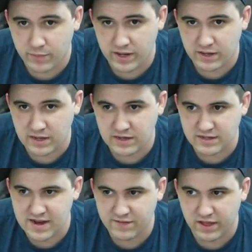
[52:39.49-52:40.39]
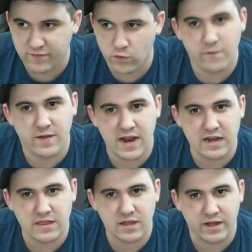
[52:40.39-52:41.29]
but it doesn't have to like forfeit
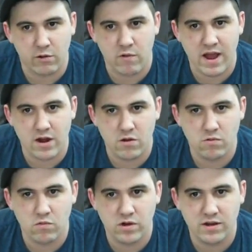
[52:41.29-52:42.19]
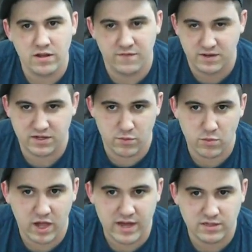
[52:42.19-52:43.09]
anything like a rhino would if it's
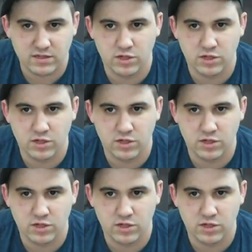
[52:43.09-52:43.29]
immobilized.